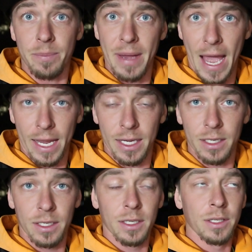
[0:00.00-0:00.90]
the back.
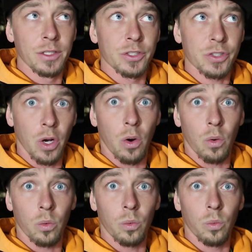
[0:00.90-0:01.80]

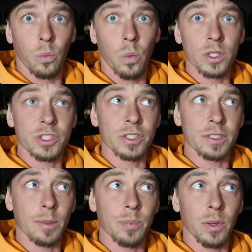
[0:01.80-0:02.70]
So once
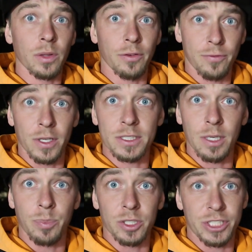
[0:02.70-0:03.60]
it's up, the front's
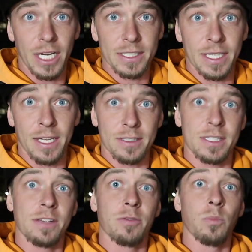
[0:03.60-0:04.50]
up on jack stands,
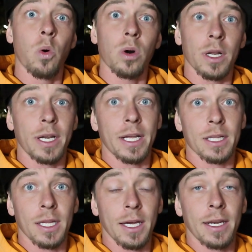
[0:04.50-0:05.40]
it's even more on an
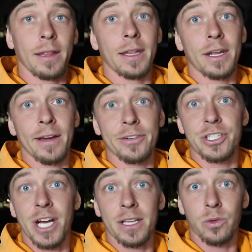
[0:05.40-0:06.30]
incline, and then you have to
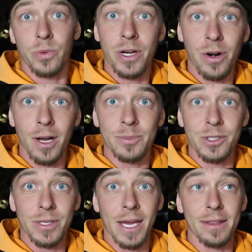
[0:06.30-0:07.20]
jack the rear up
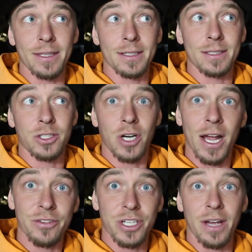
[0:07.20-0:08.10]
to get the
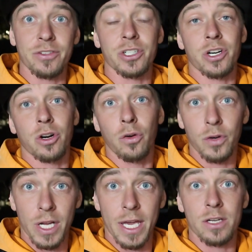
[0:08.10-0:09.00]
drive shaft to turn
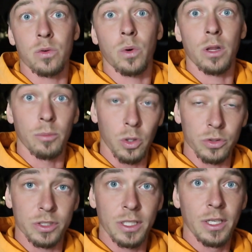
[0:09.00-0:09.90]
over to get to one of the
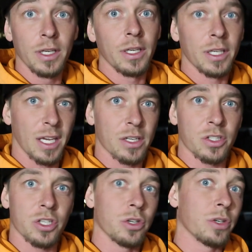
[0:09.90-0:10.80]
bolts. You can get to
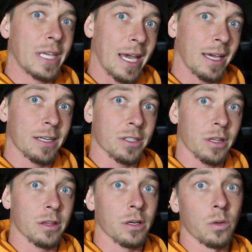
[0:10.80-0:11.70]
two, you can't get to
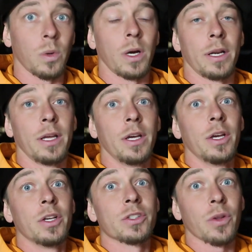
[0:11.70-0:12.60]
the third one.
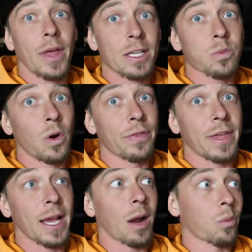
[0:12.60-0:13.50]
So that's one
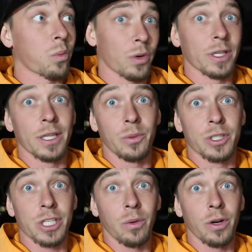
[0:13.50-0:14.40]
thing I really
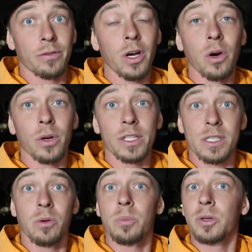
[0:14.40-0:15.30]
wish I would have known, is
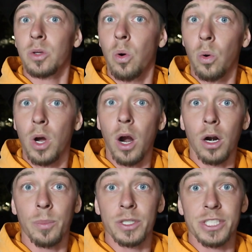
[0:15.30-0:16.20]
I would have put the whole car
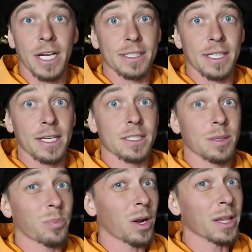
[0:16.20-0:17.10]
up on jack stands
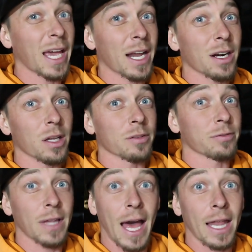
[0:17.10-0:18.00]
and probably had it on a
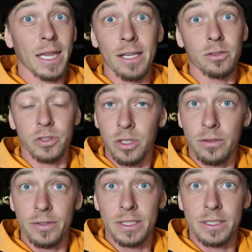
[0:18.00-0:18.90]
flat, level
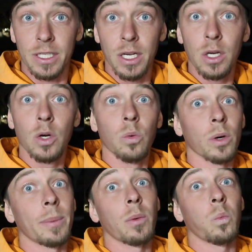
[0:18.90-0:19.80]
surface.
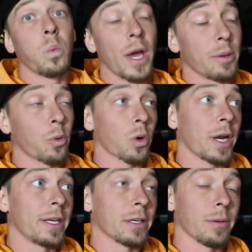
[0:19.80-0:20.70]
Would have been way more
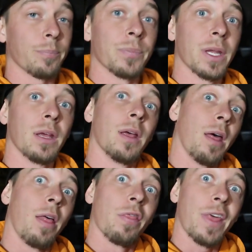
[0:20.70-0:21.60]
ideal.
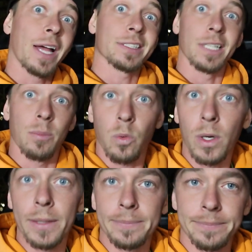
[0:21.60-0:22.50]
That's number one.